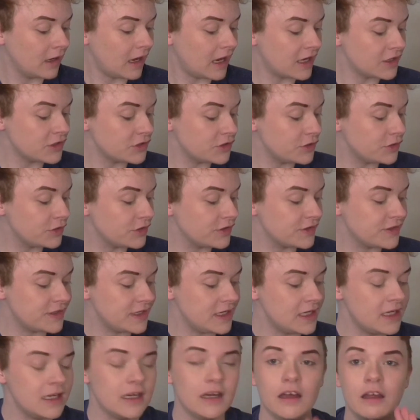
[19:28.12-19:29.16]
As you can
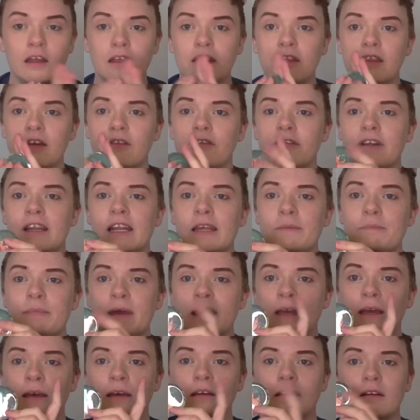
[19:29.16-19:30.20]
see, they're really
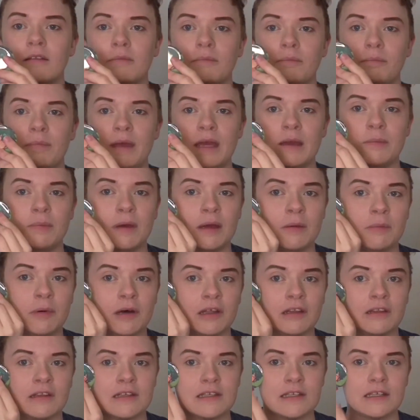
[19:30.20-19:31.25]
big
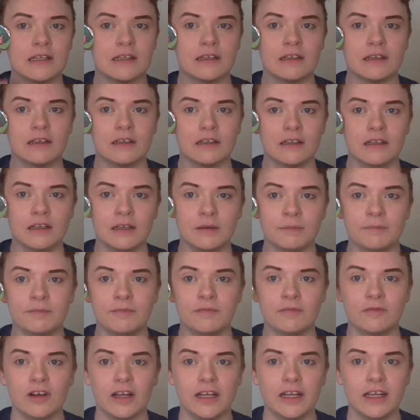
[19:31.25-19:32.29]
buttons
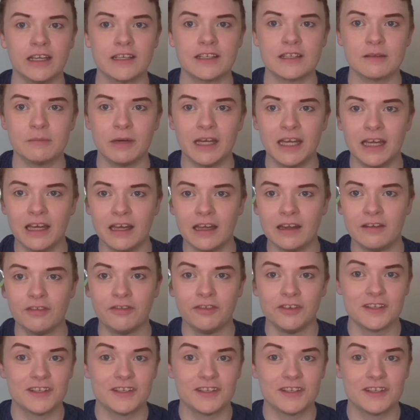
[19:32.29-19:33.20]
right next to my head for